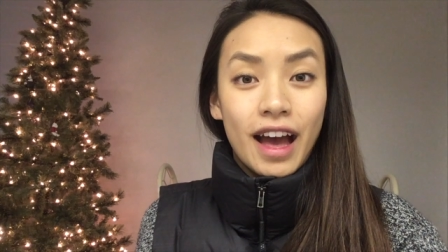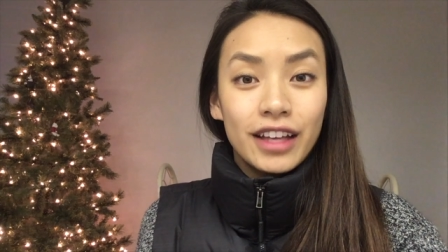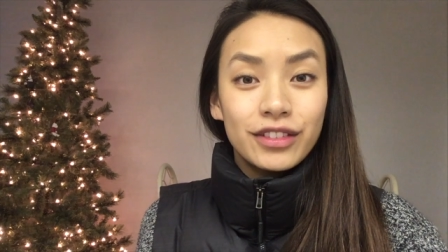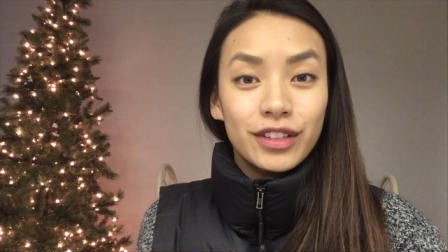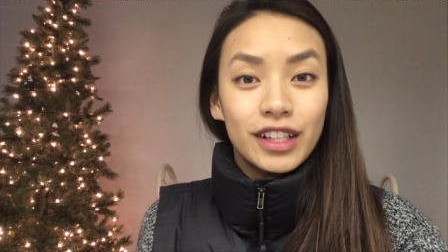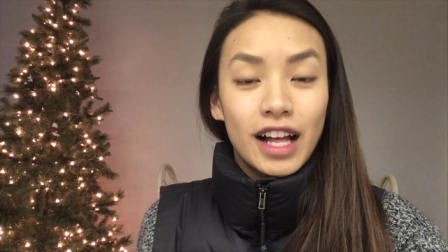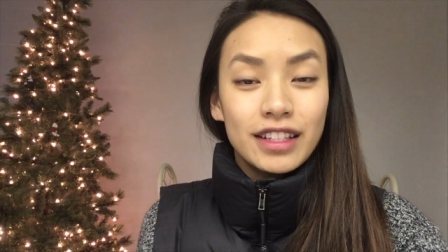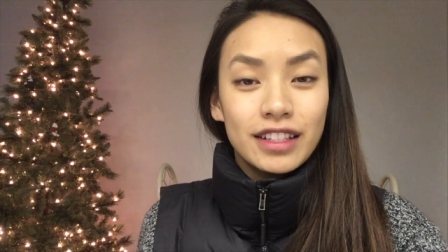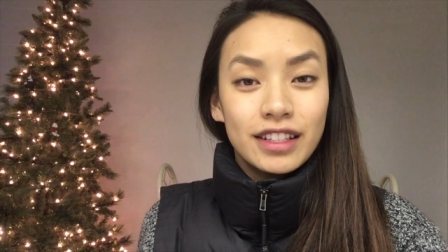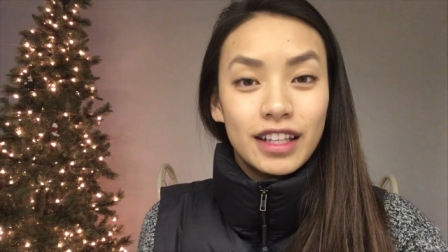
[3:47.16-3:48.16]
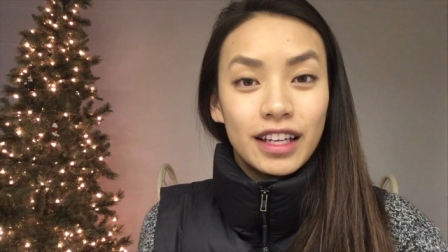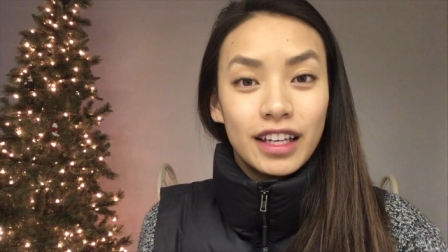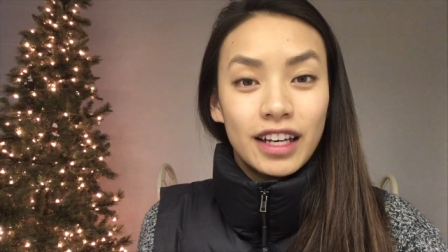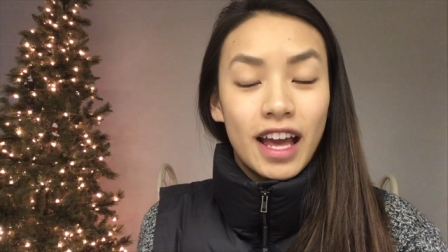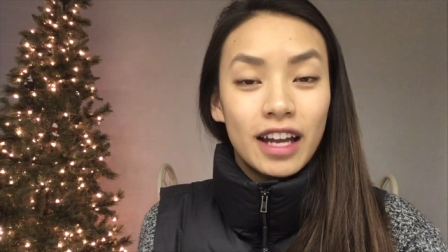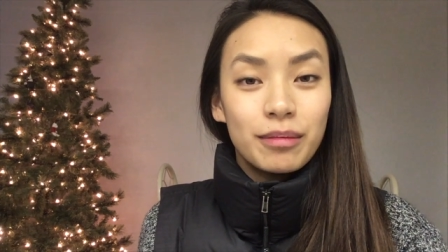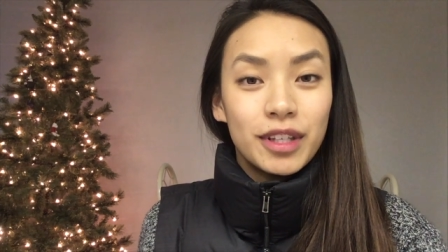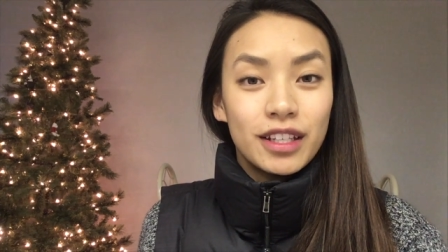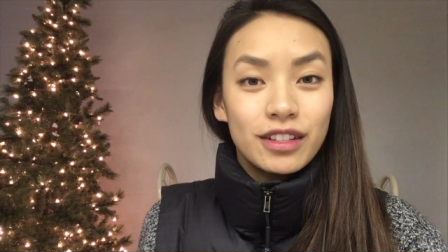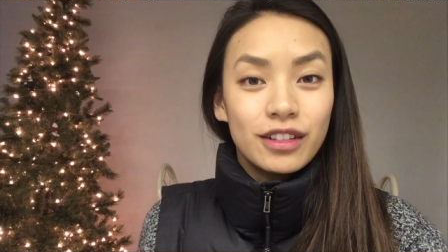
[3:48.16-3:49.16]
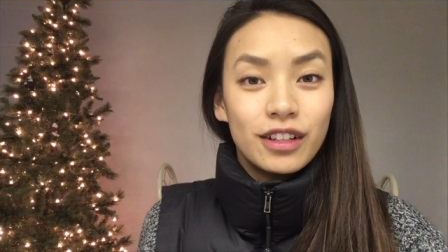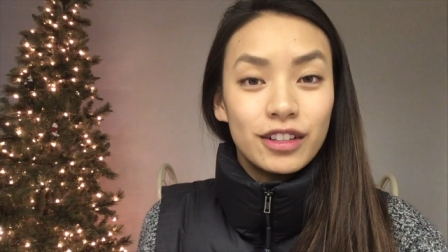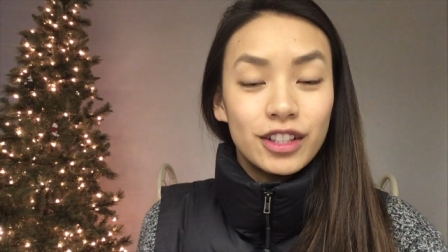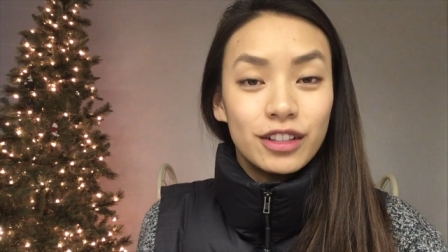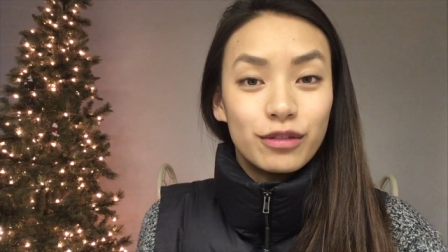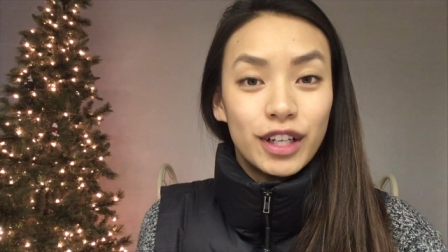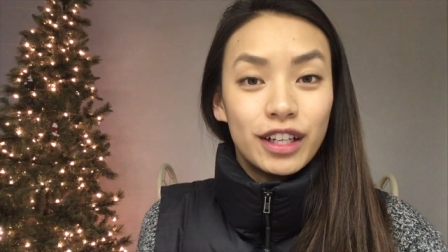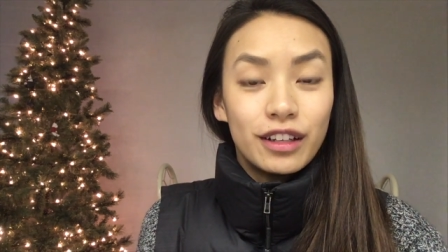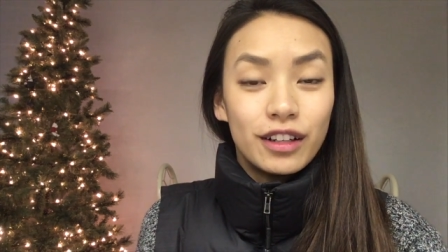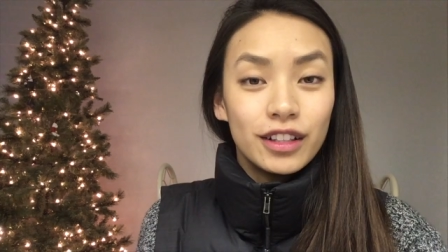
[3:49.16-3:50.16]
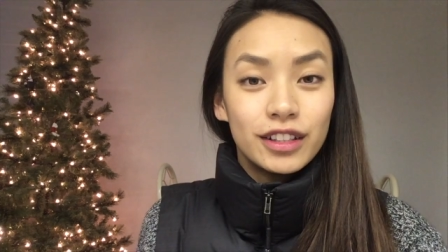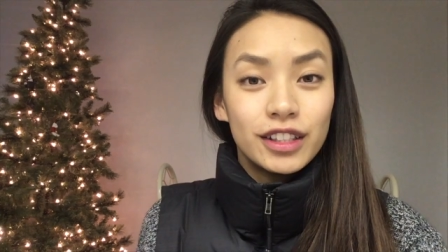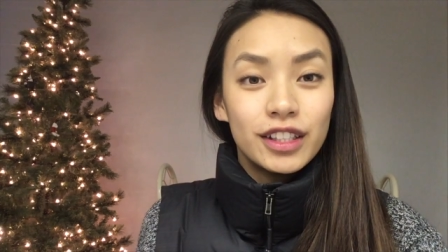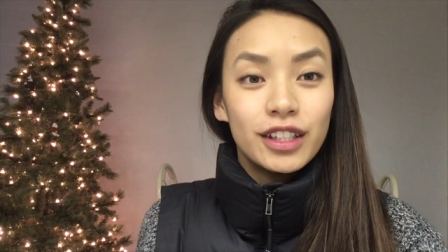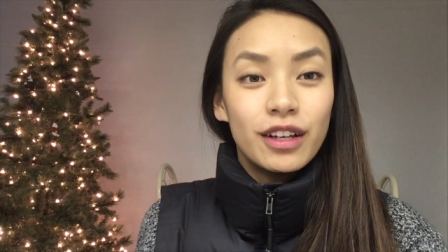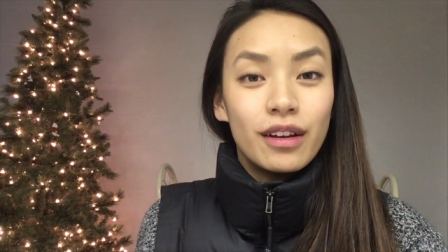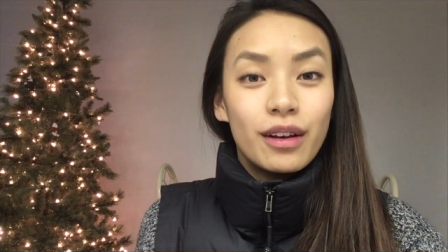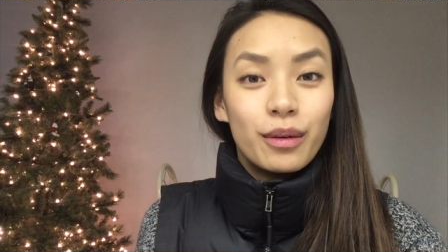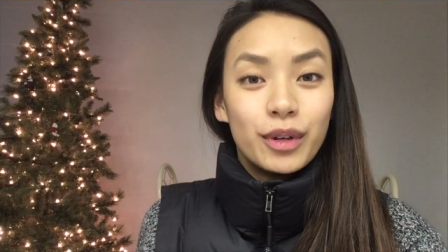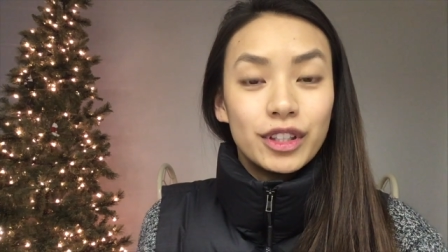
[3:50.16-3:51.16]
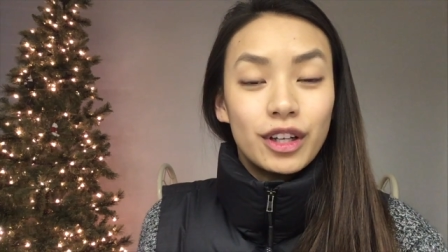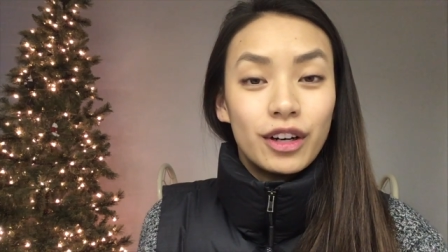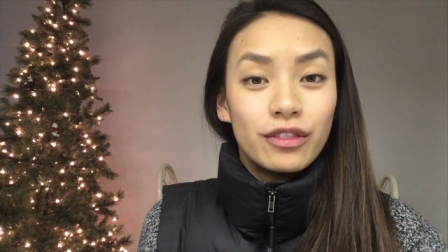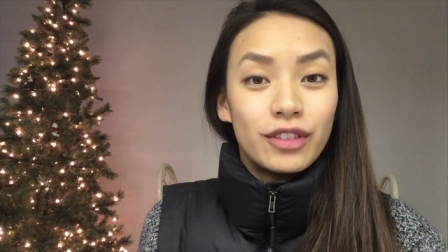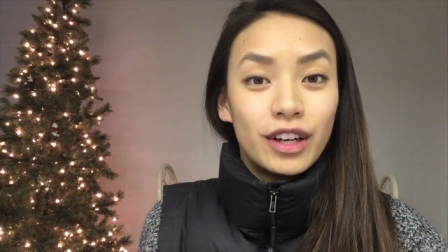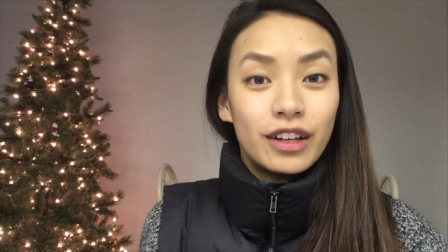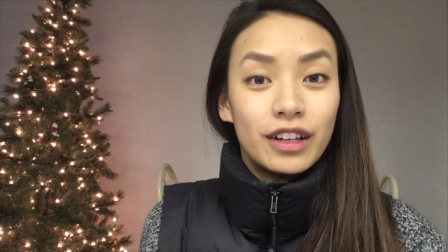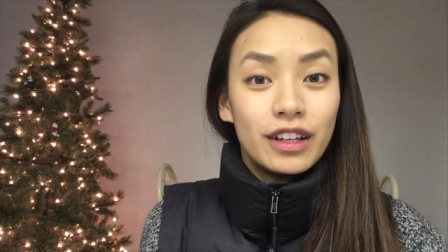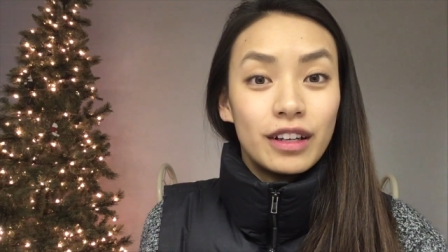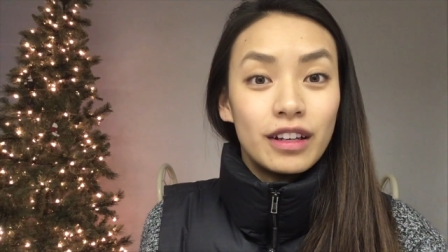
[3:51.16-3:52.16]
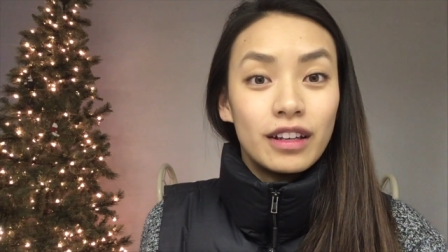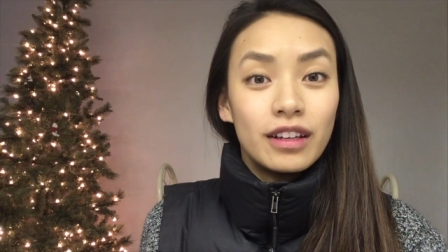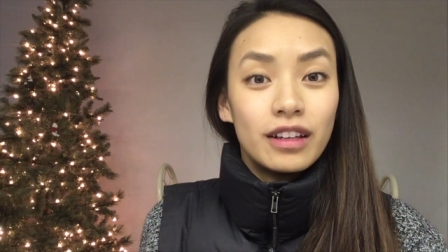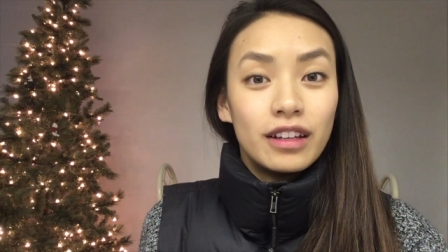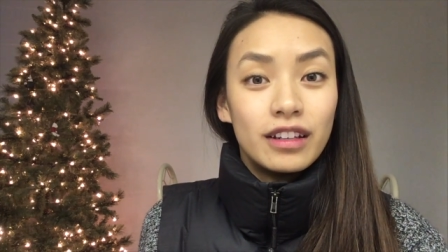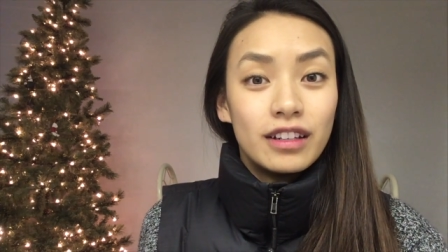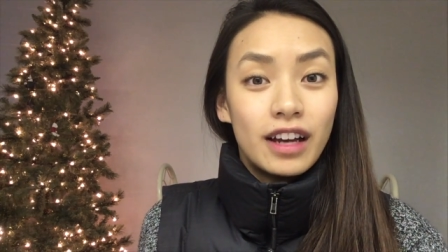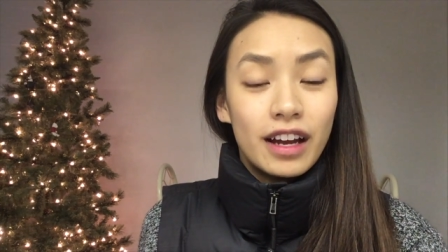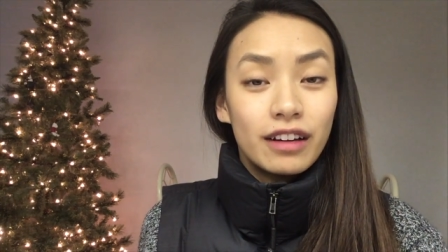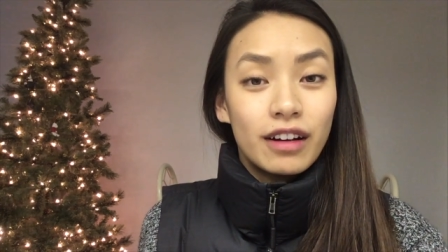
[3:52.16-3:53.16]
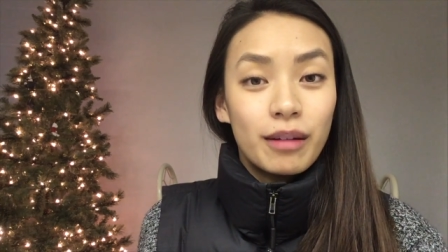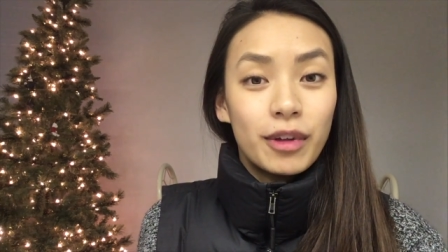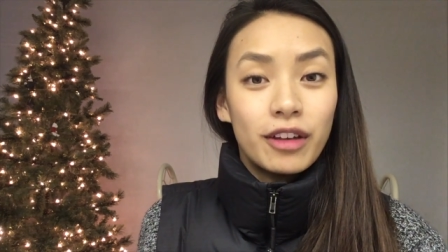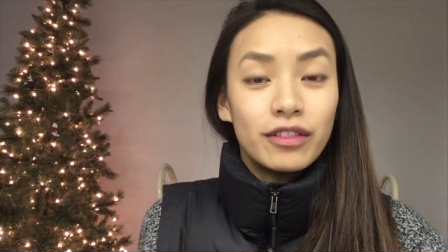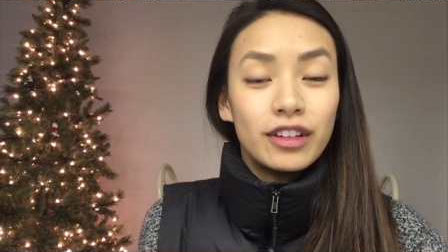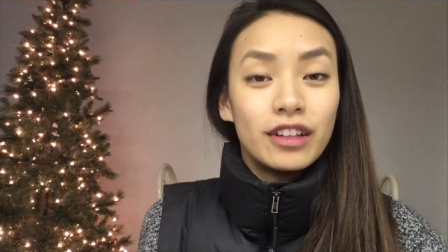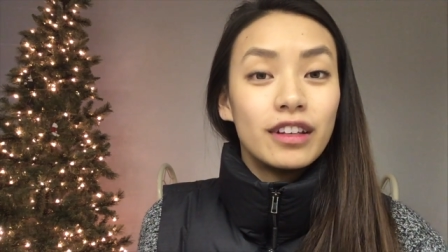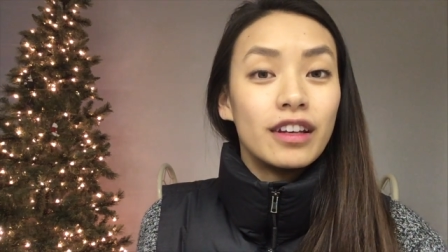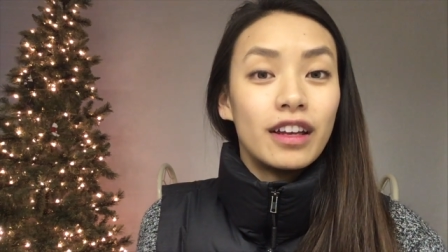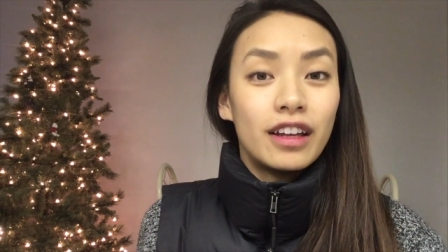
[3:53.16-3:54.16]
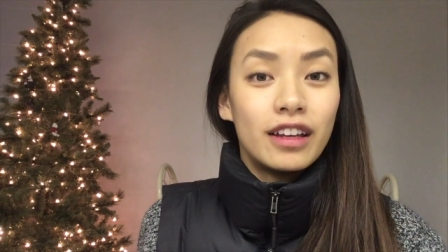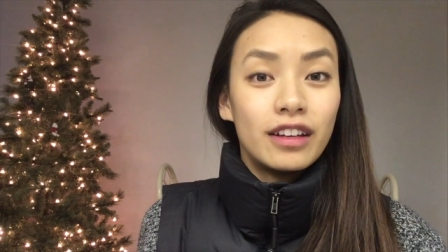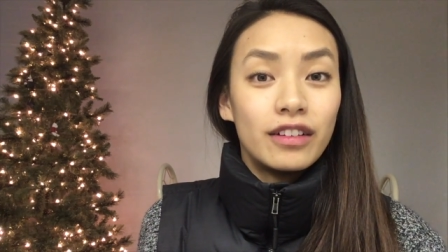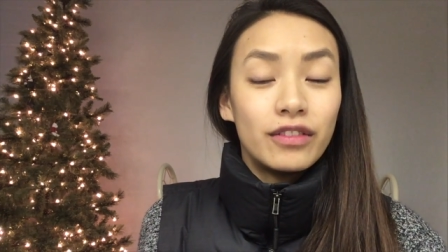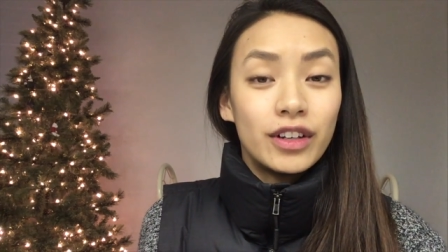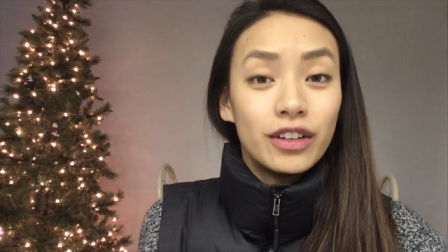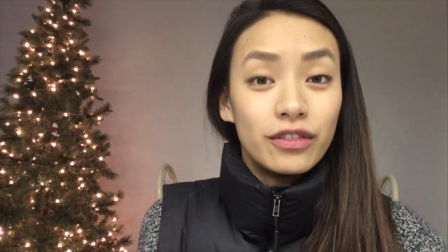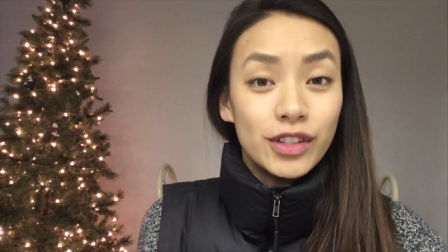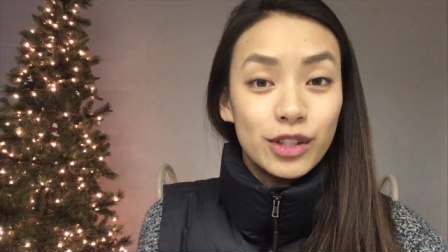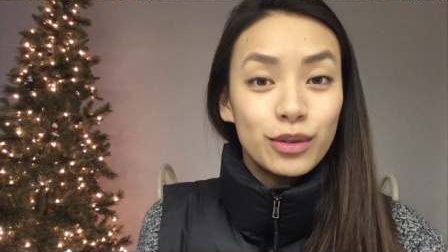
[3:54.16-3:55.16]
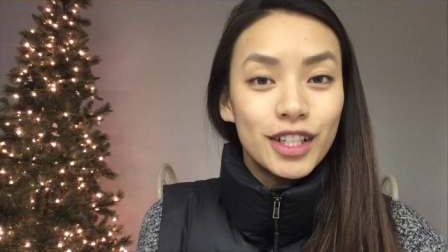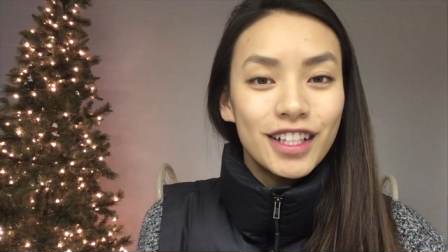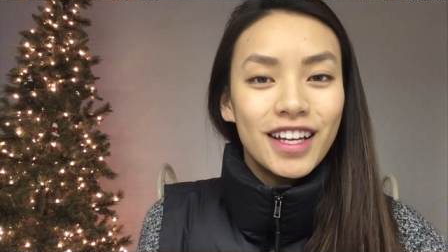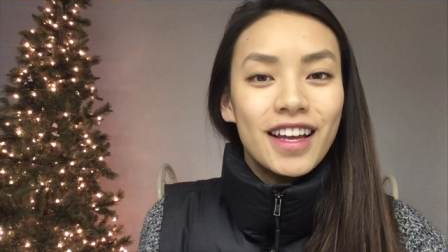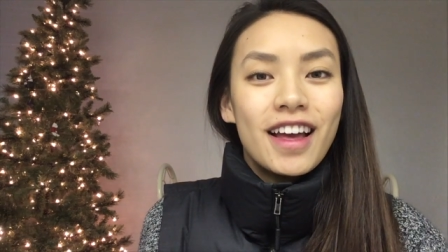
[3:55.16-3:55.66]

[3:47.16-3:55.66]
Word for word: As for classes like anatomy, histology, and radiology, which are very diagram heavy and very visual,